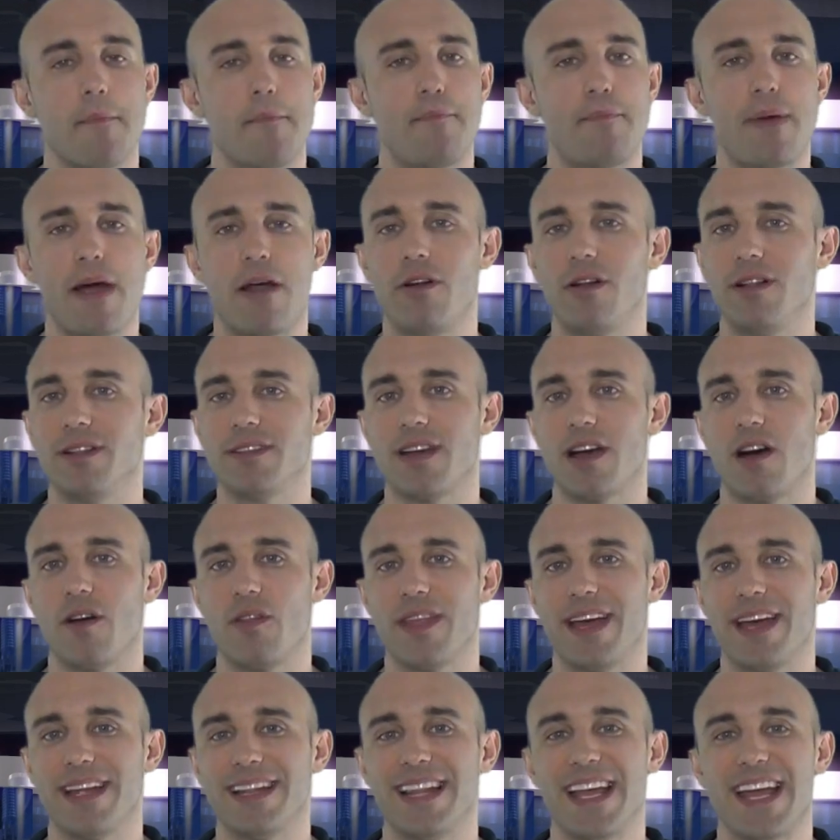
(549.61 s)
barrel
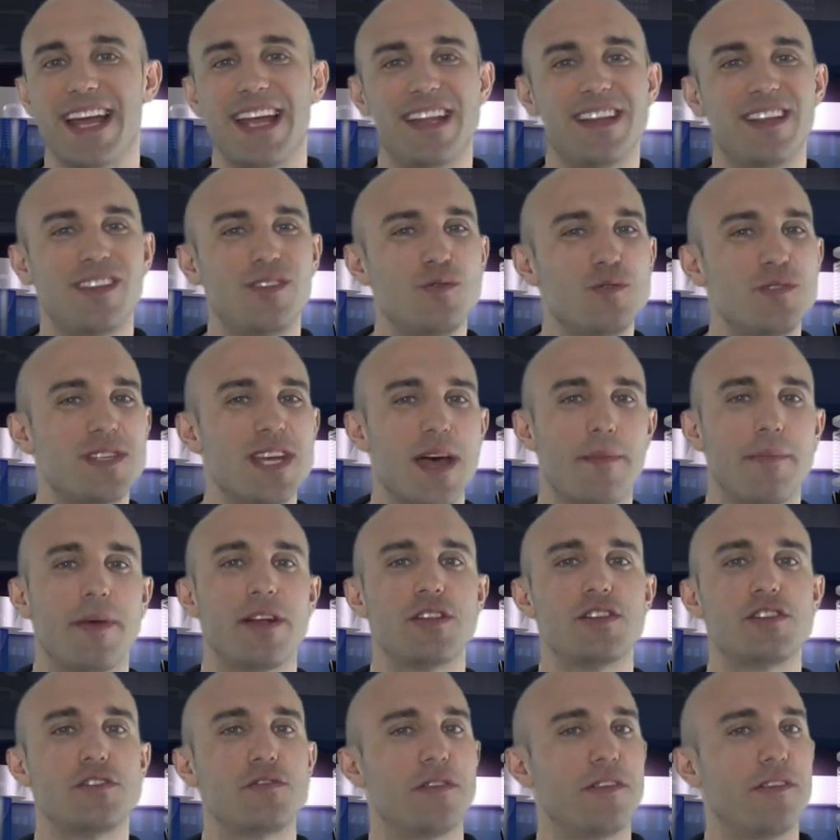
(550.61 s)
down that lane, do
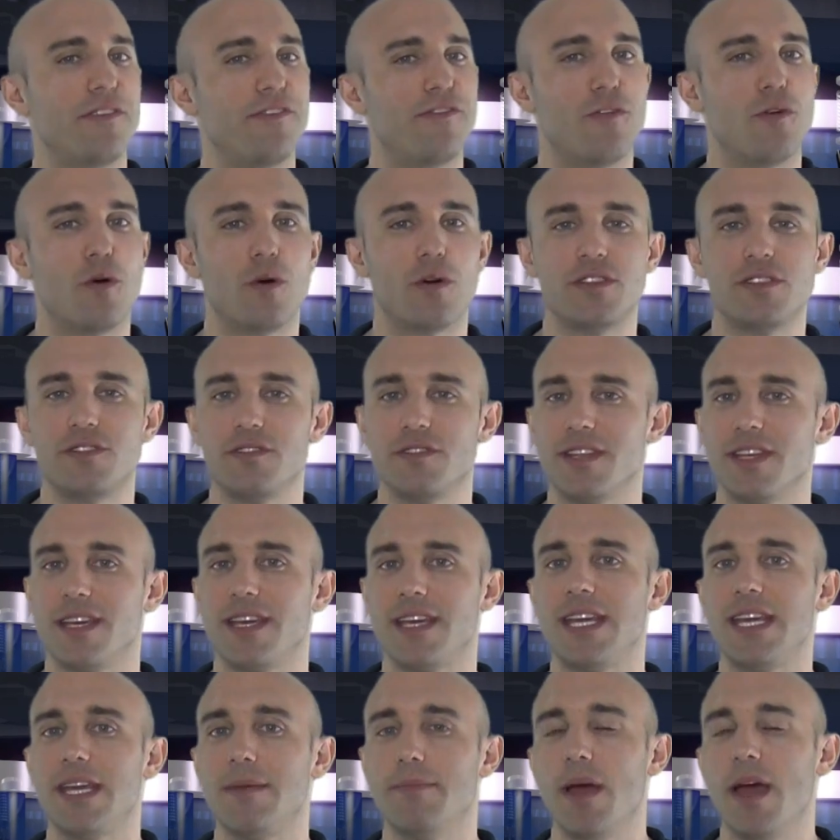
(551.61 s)
damage to the fort, to the
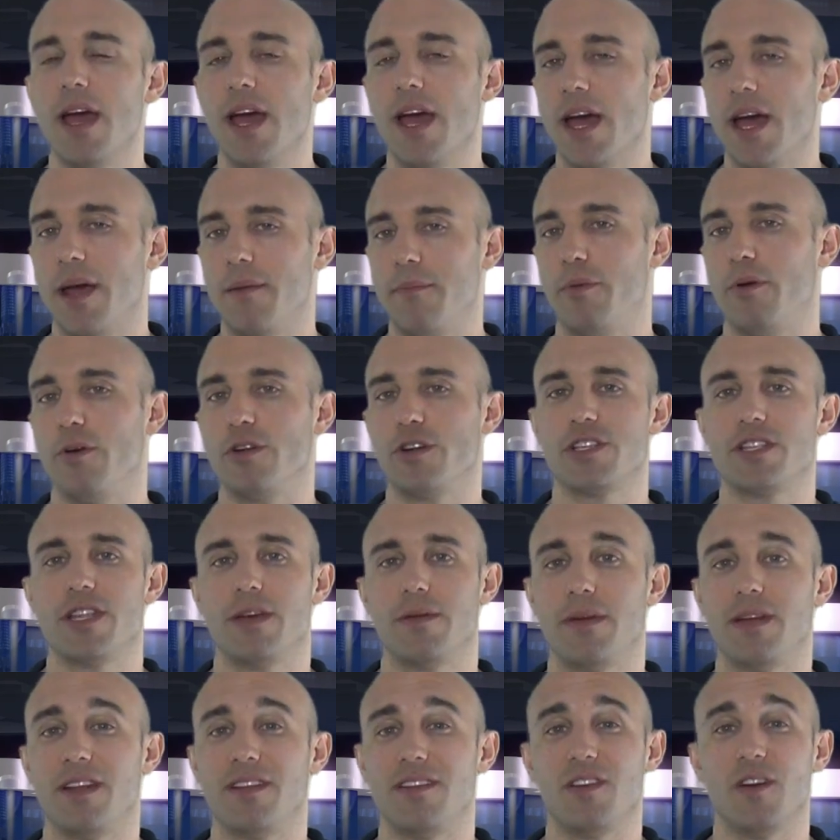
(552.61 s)
keep, and push
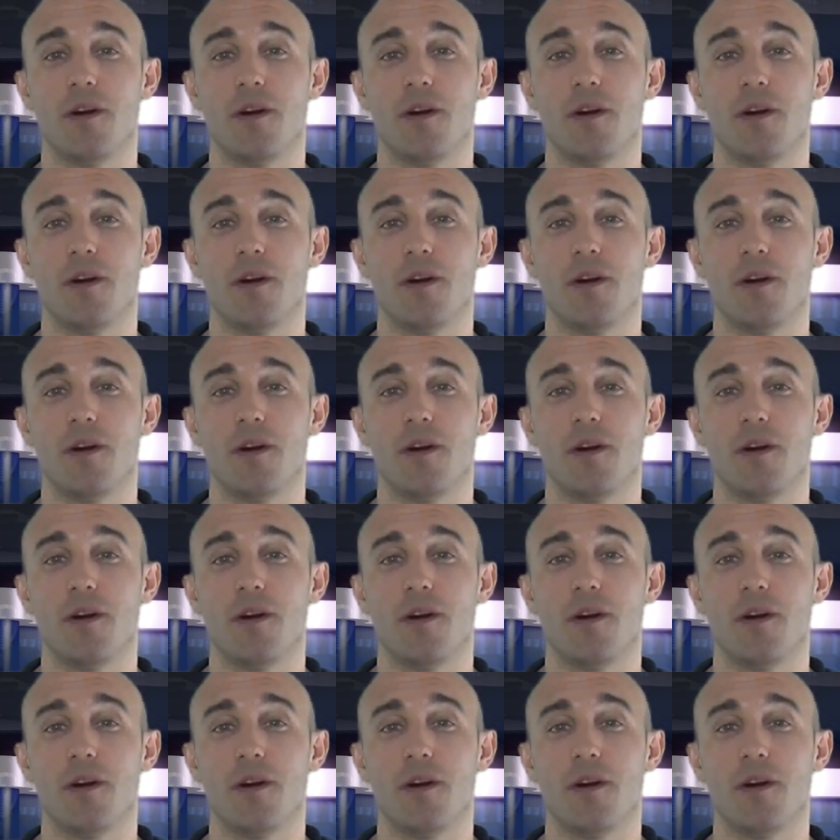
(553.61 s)
them in.